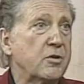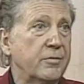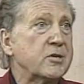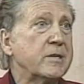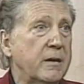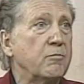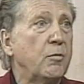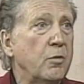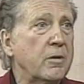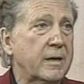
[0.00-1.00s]
so this thing
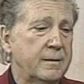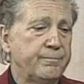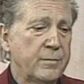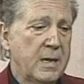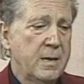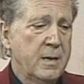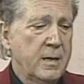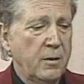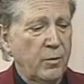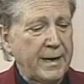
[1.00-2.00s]
will work.
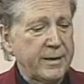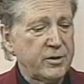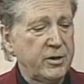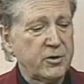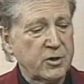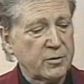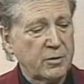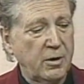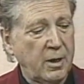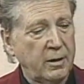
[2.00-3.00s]
And what I teach is
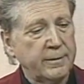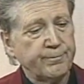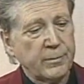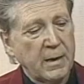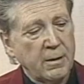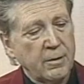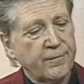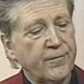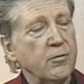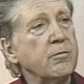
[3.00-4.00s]
called
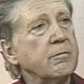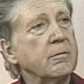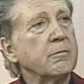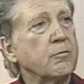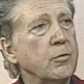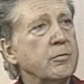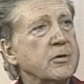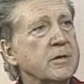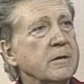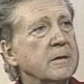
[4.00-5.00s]
fruit,
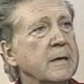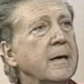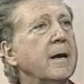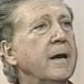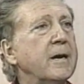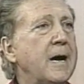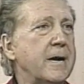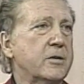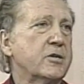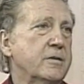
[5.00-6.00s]
roots, and
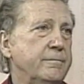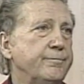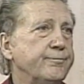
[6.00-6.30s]
hearts.